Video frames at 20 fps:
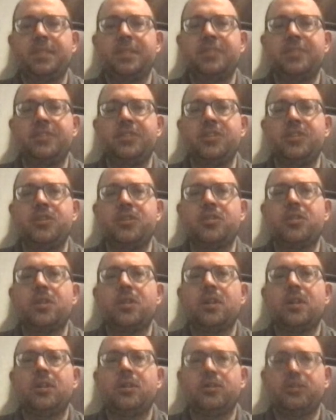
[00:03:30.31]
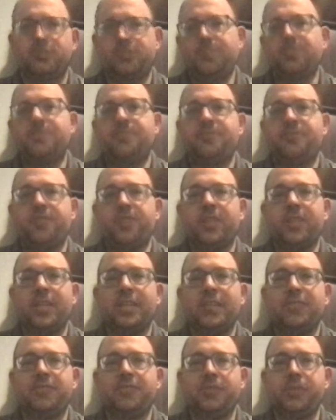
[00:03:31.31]
this year, or for the
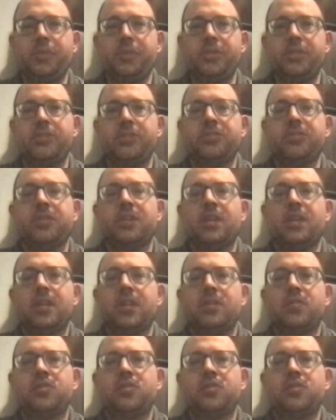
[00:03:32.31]
last few years.